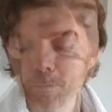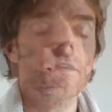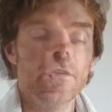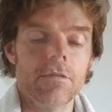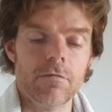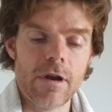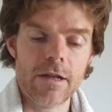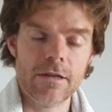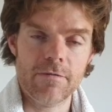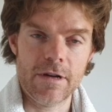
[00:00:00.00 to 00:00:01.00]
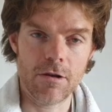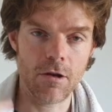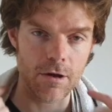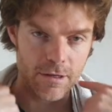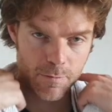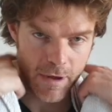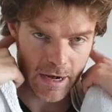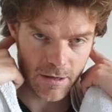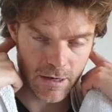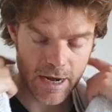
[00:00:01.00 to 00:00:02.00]
So relatively long at the back
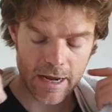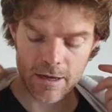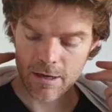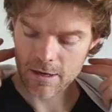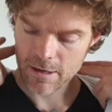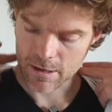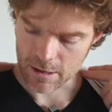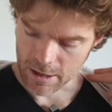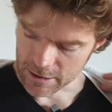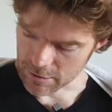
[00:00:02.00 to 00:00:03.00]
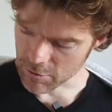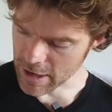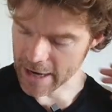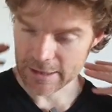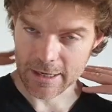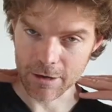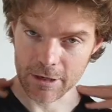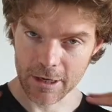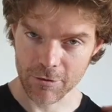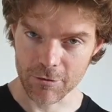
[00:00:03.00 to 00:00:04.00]
of the neck, nice and relaxed down
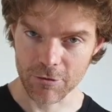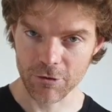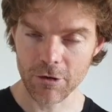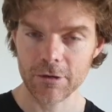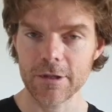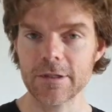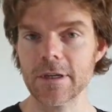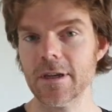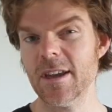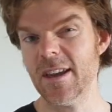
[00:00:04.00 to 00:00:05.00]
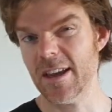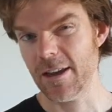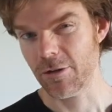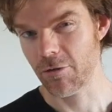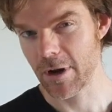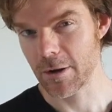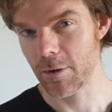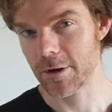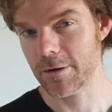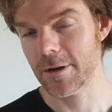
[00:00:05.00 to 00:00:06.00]
here through the shoulders. If you really
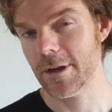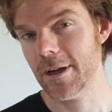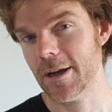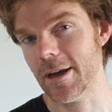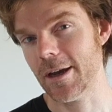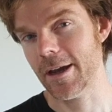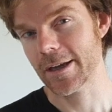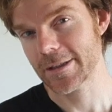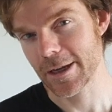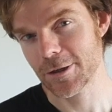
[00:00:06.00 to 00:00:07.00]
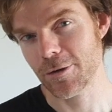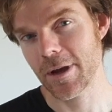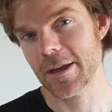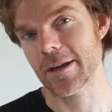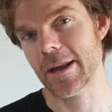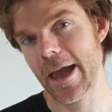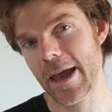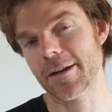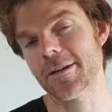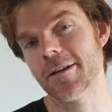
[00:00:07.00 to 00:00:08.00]
want to accentuate and
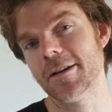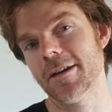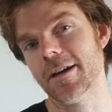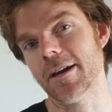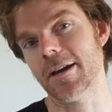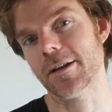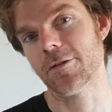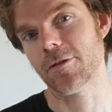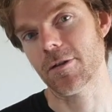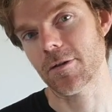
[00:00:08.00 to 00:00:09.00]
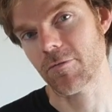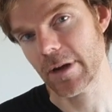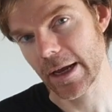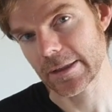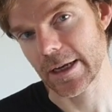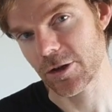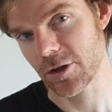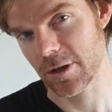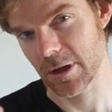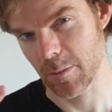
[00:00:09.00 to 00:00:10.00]
add to the relaxation
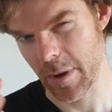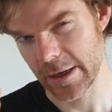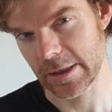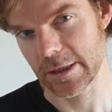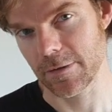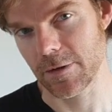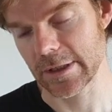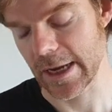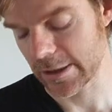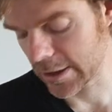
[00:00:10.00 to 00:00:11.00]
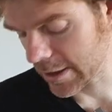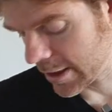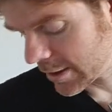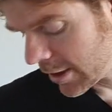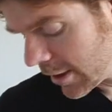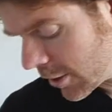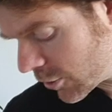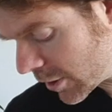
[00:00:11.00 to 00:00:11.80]
and the capacities of this exercise, just